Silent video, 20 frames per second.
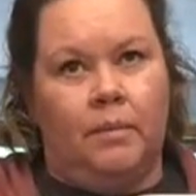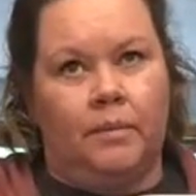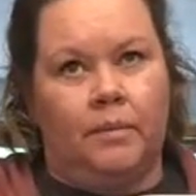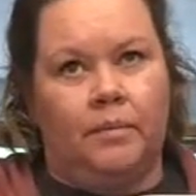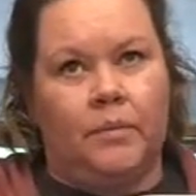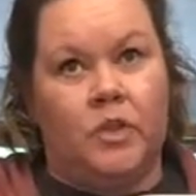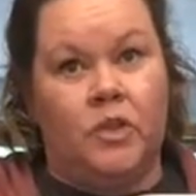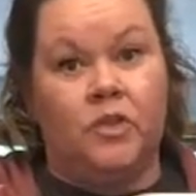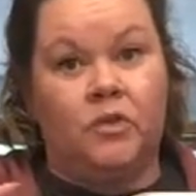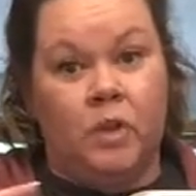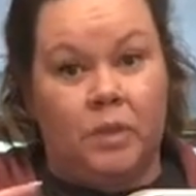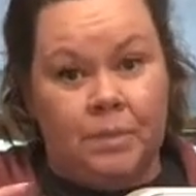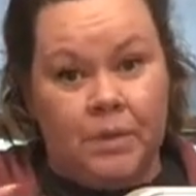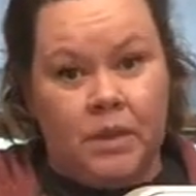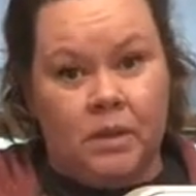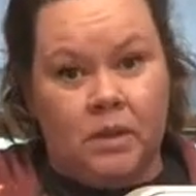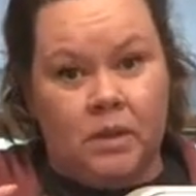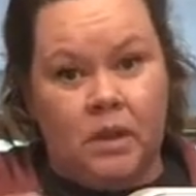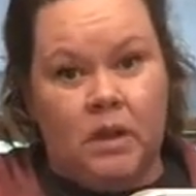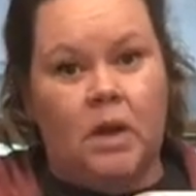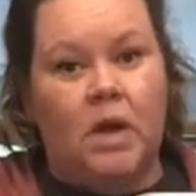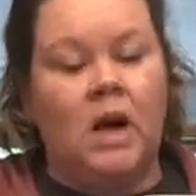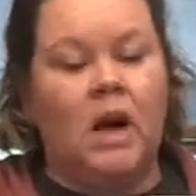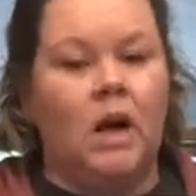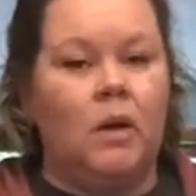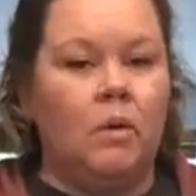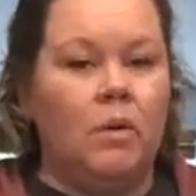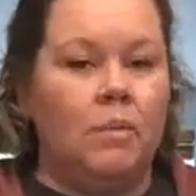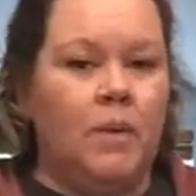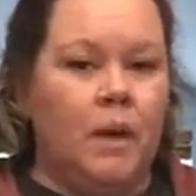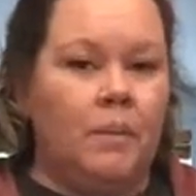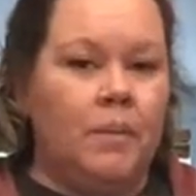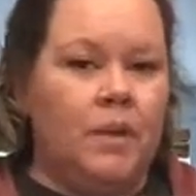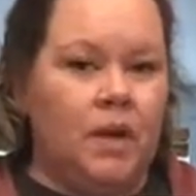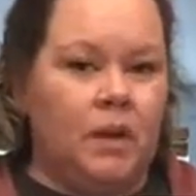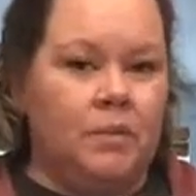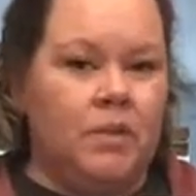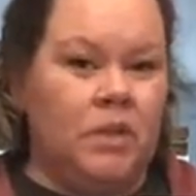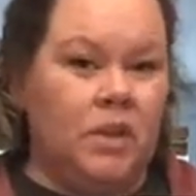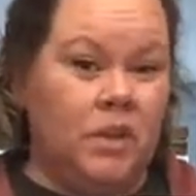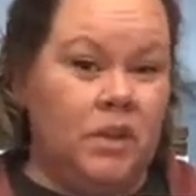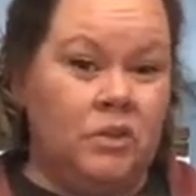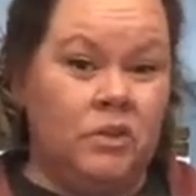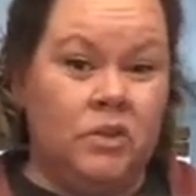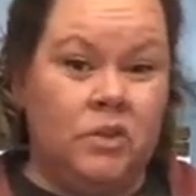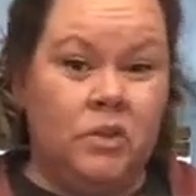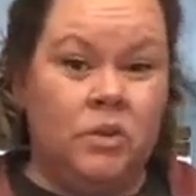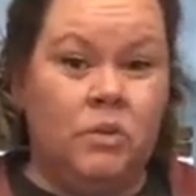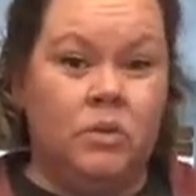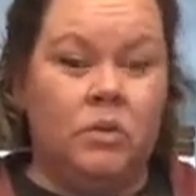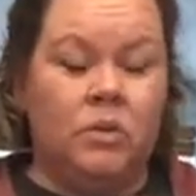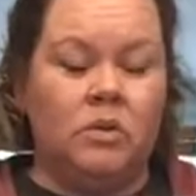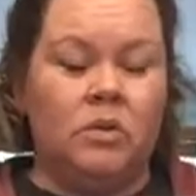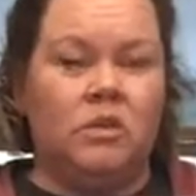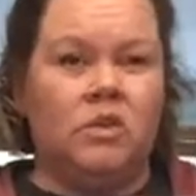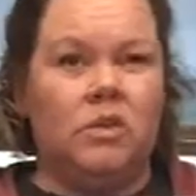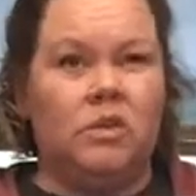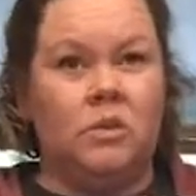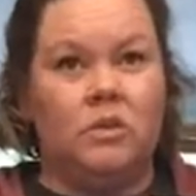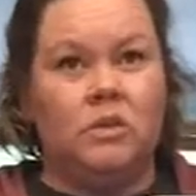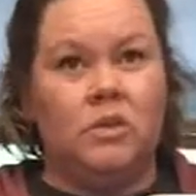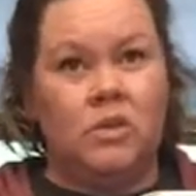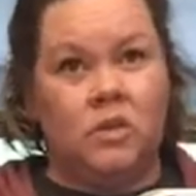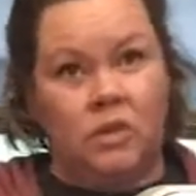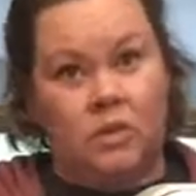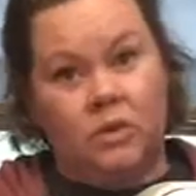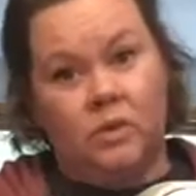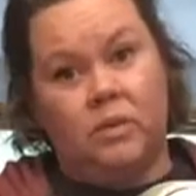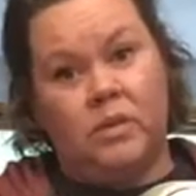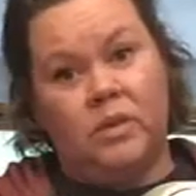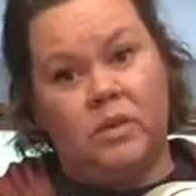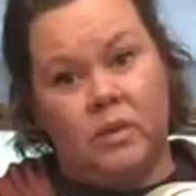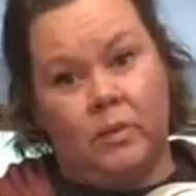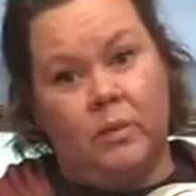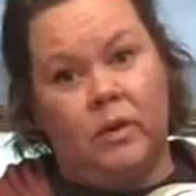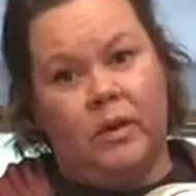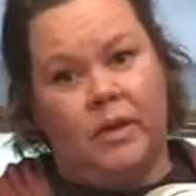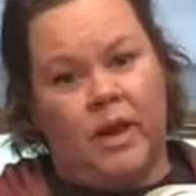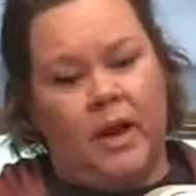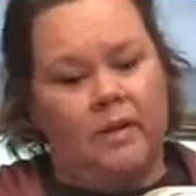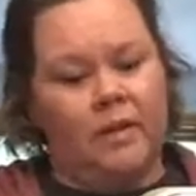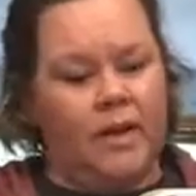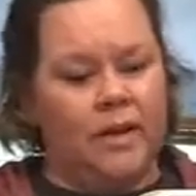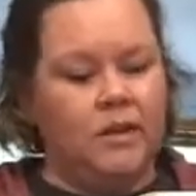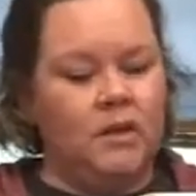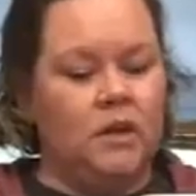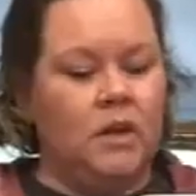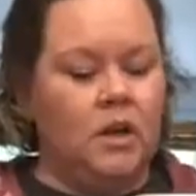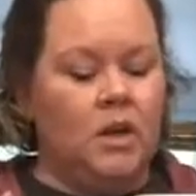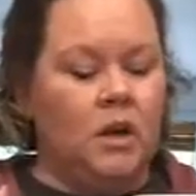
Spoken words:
strips, I will bump it up to like a 2, 2, 2, somewhere in that range.